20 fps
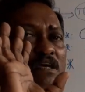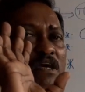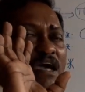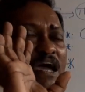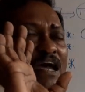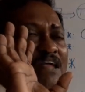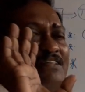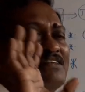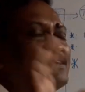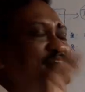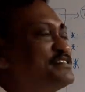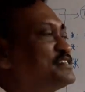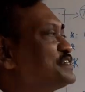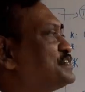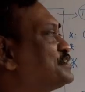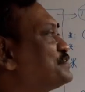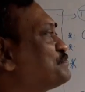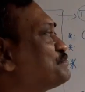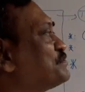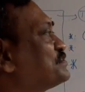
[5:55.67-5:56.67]
And the
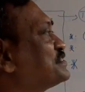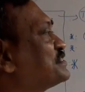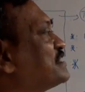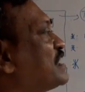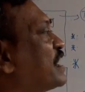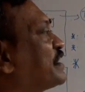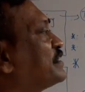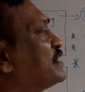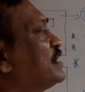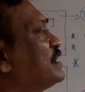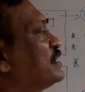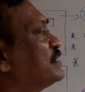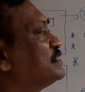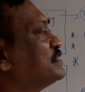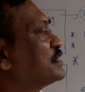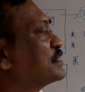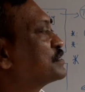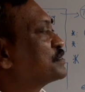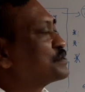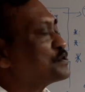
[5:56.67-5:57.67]
incident was that
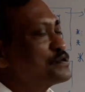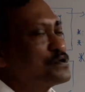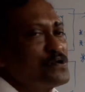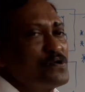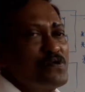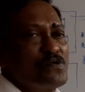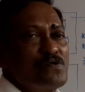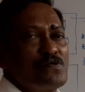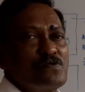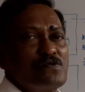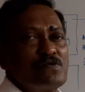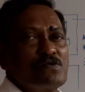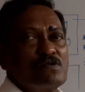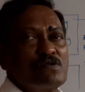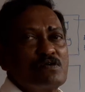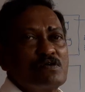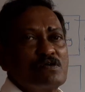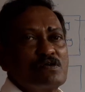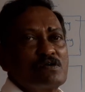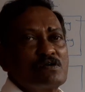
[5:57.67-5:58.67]
the crow
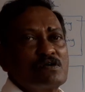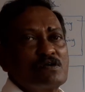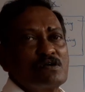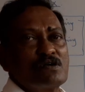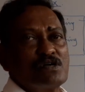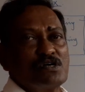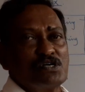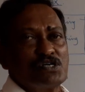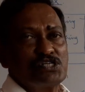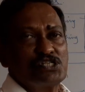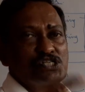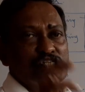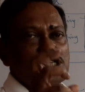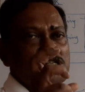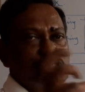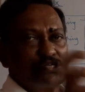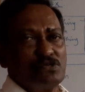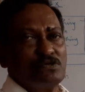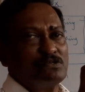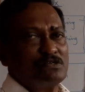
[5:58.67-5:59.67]

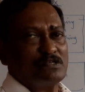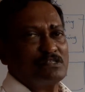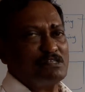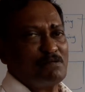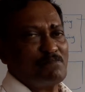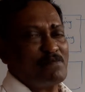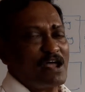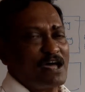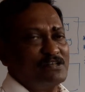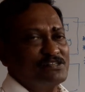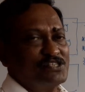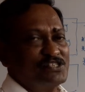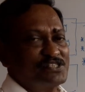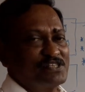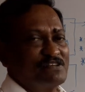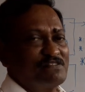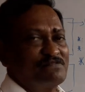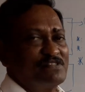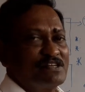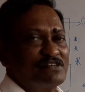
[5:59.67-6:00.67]
shook the branches
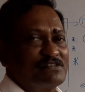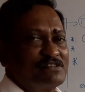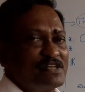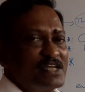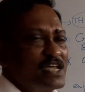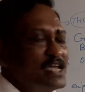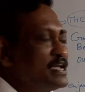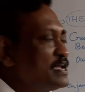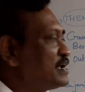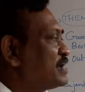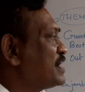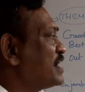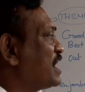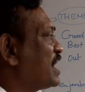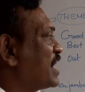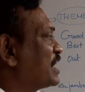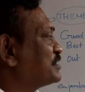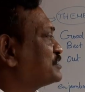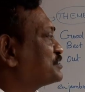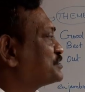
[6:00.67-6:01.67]
of the tree
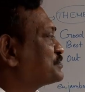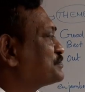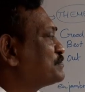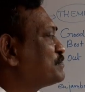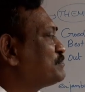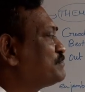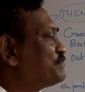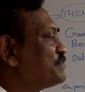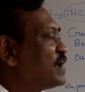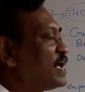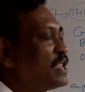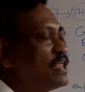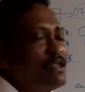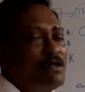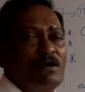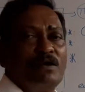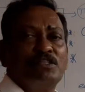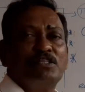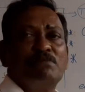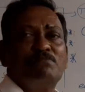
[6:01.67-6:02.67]
and snow fell on the